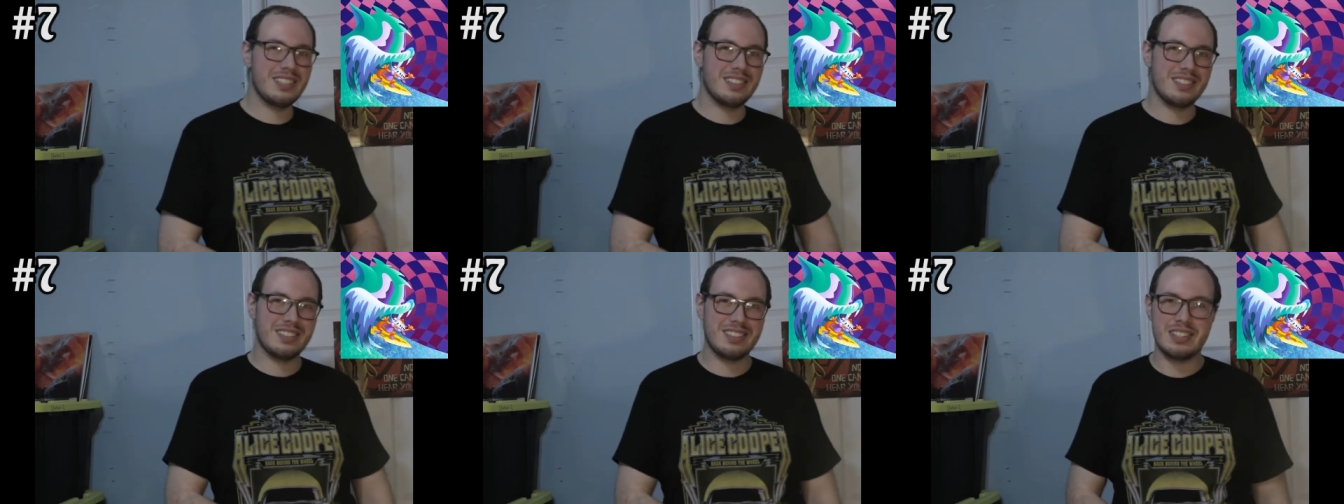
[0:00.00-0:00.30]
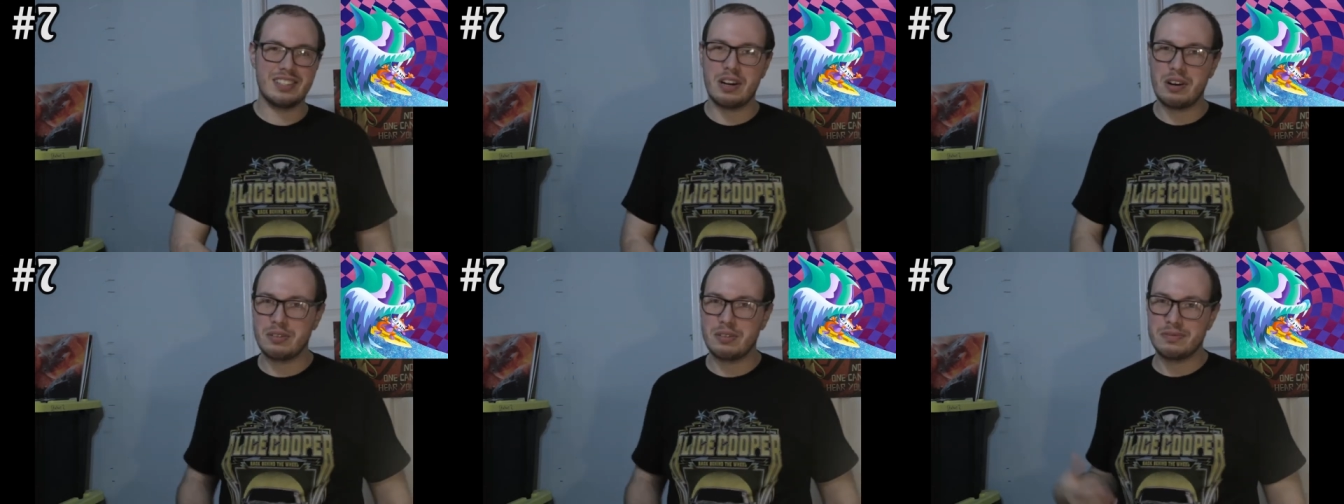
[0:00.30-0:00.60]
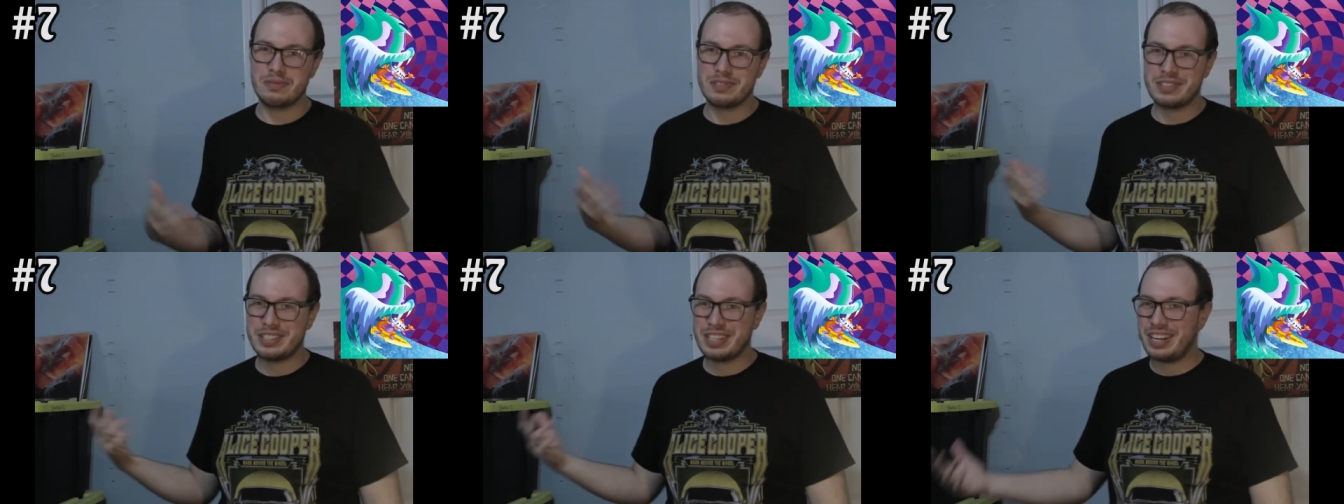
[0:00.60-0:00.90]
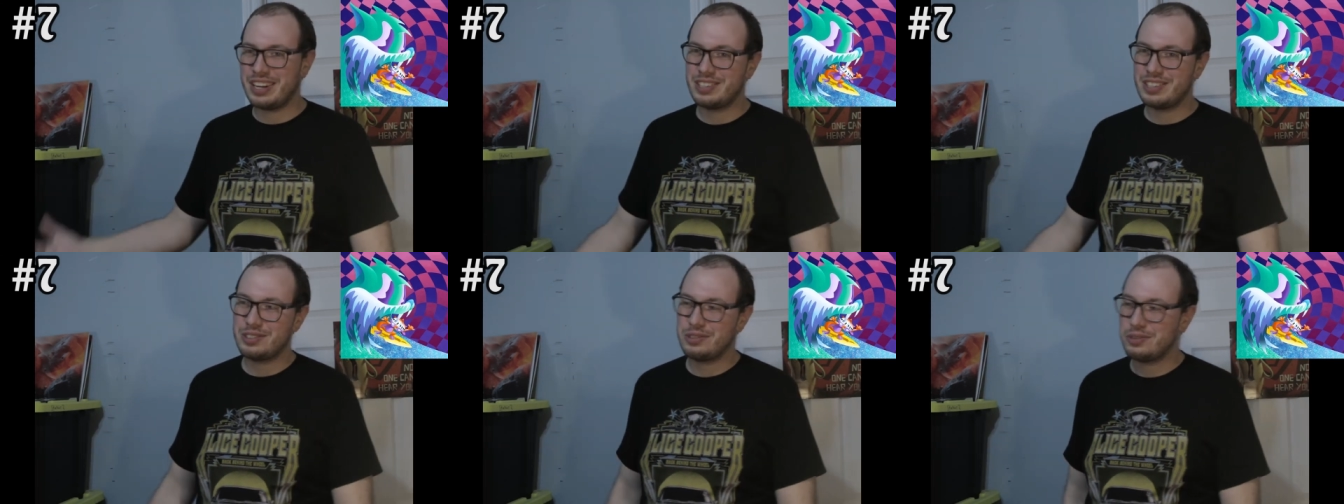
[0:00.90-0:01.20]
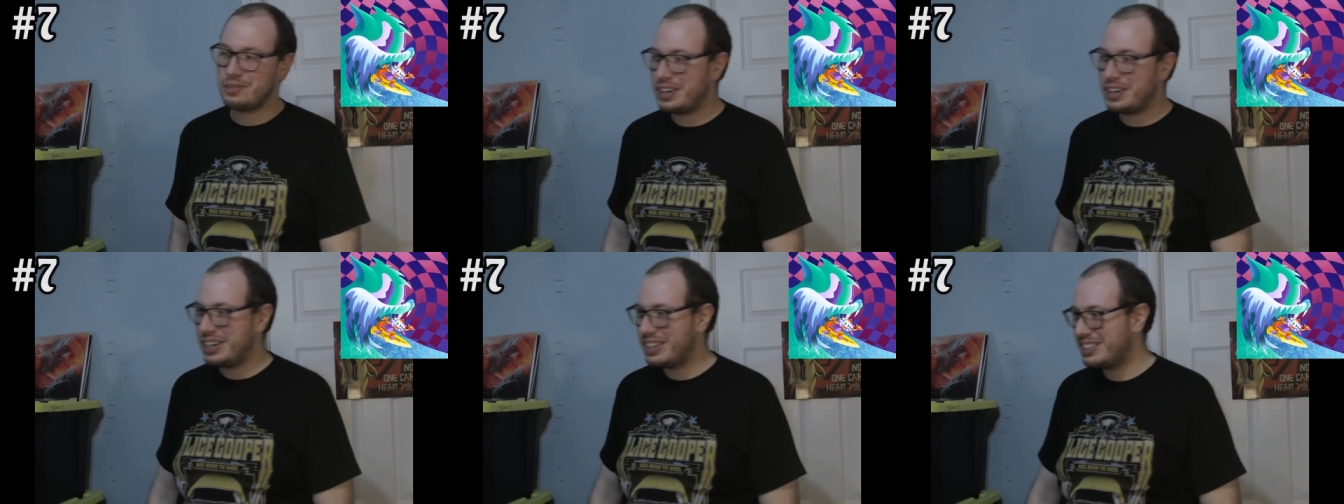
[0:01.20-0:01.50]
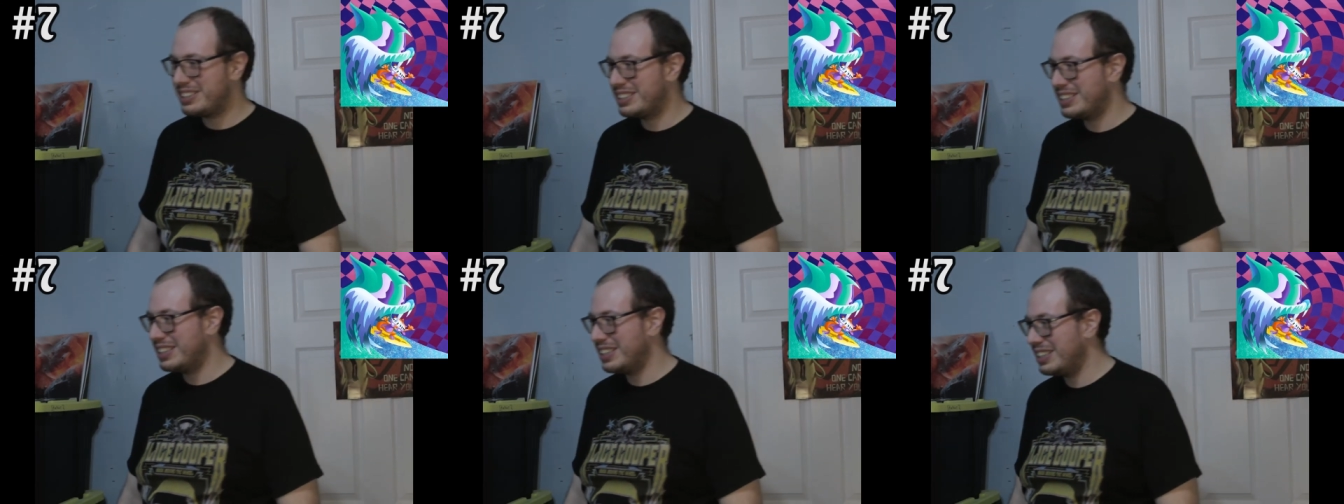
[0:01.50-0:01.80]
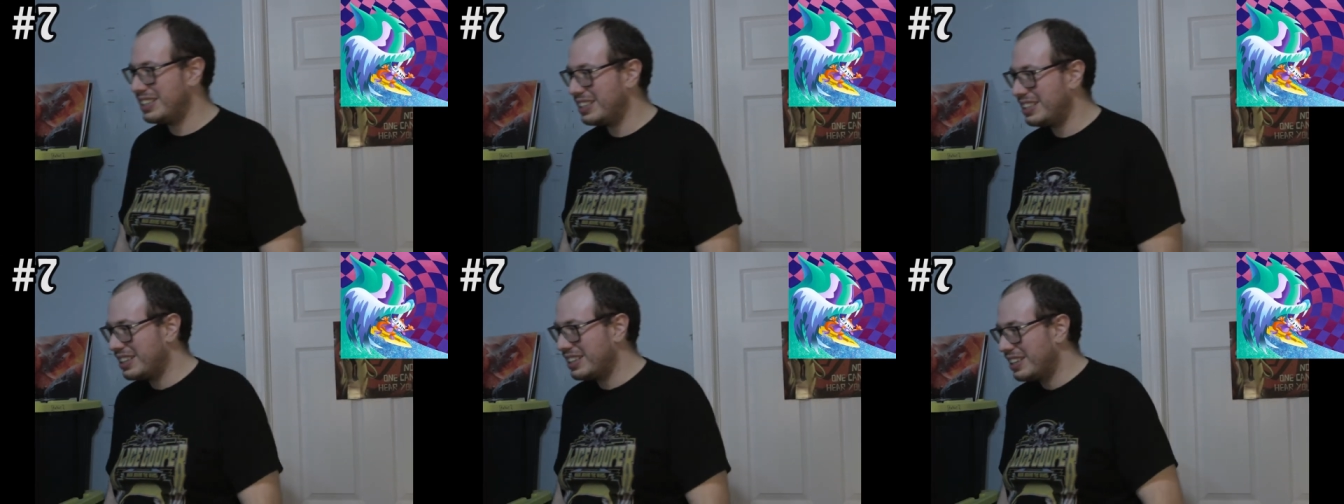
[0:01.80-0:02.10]
song for Dan
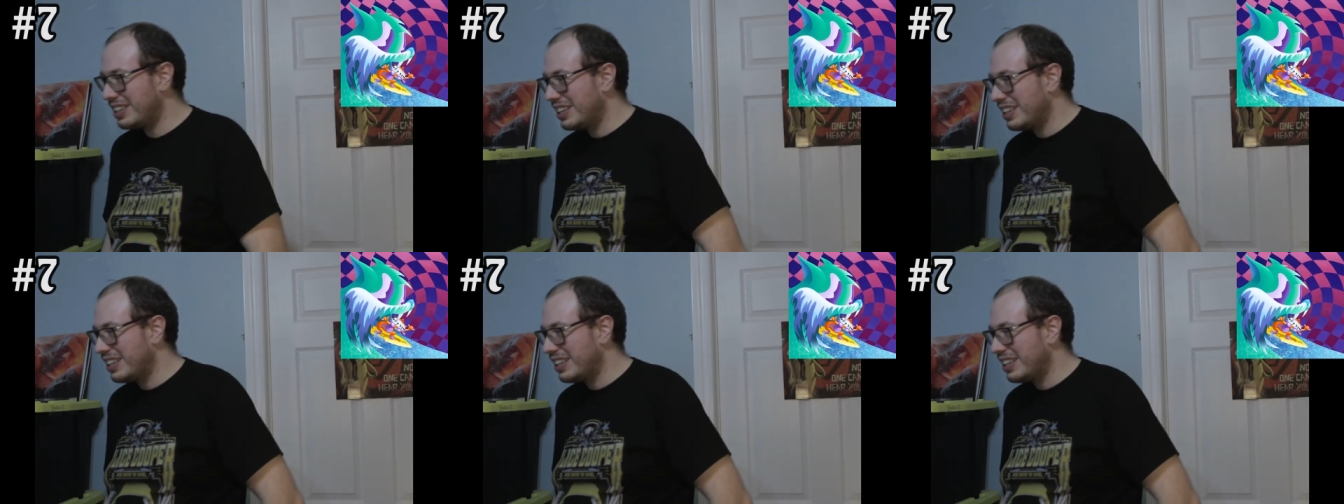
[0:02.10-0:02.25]
Treacy.